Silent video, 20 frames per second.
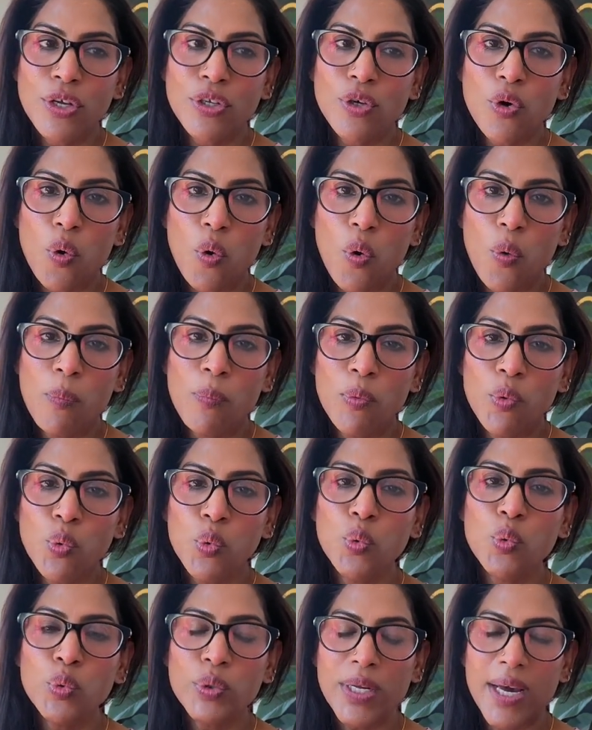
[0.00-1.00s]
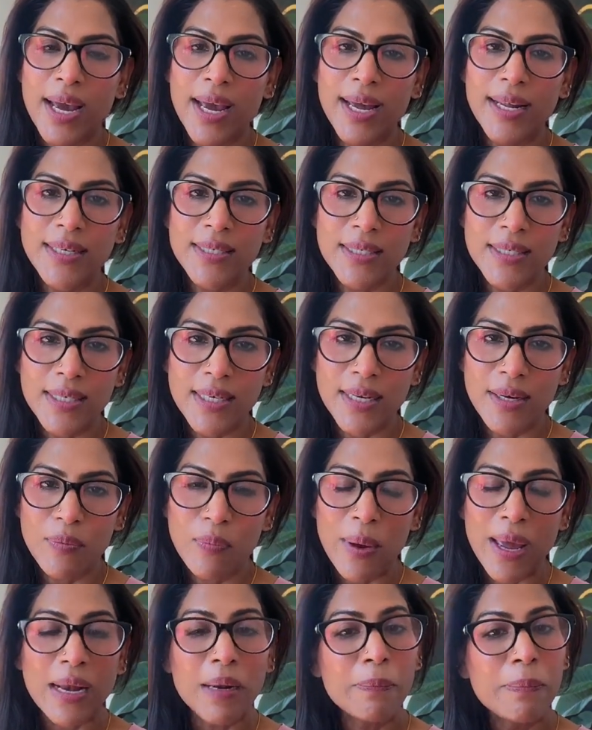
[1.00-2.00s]
your mood and
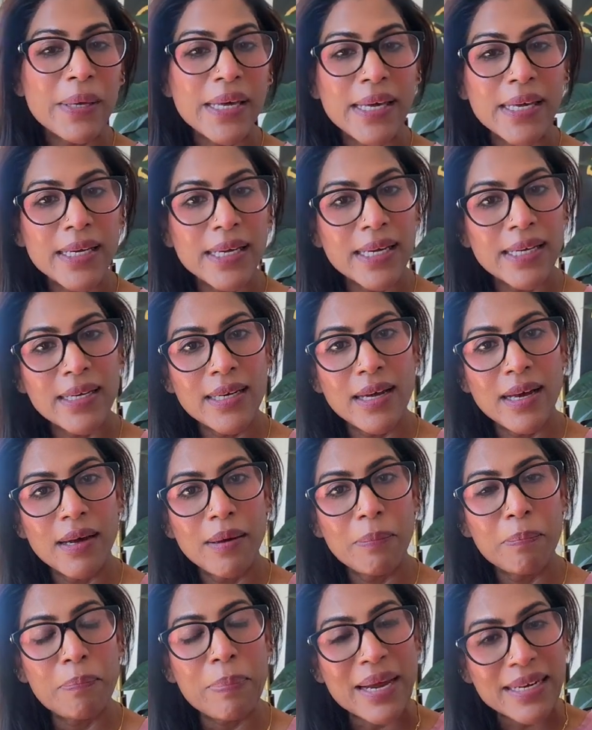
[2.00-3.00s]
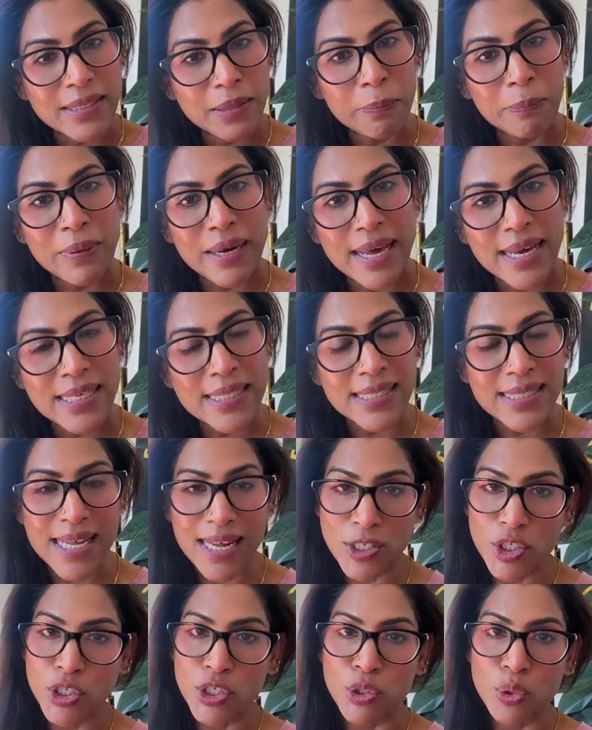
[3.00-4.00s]
well-being in a better place
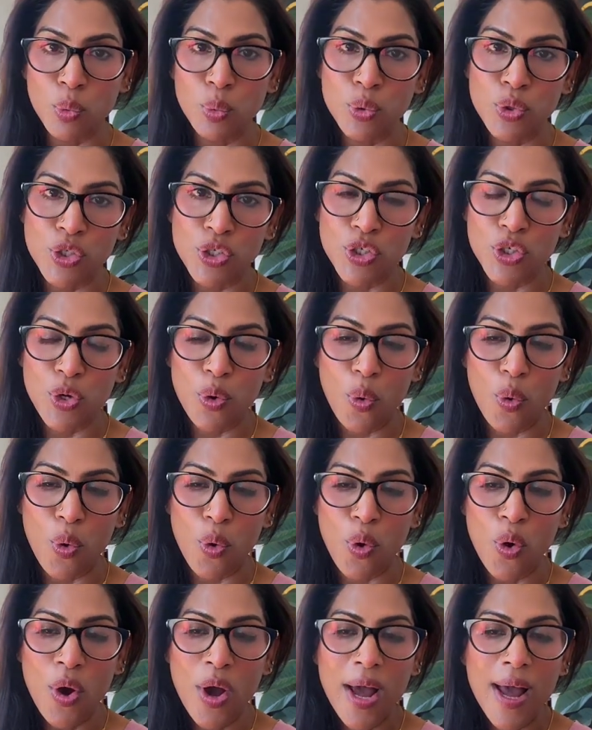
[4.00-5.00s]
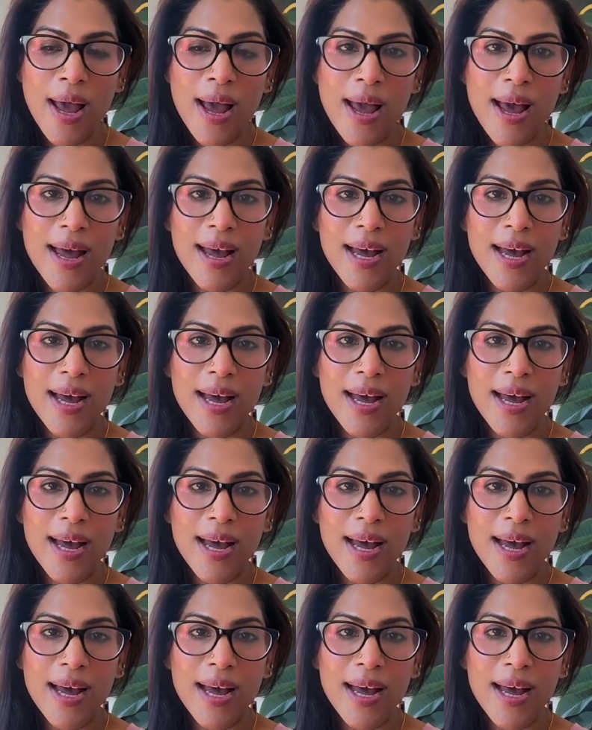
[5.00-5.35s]
that suits your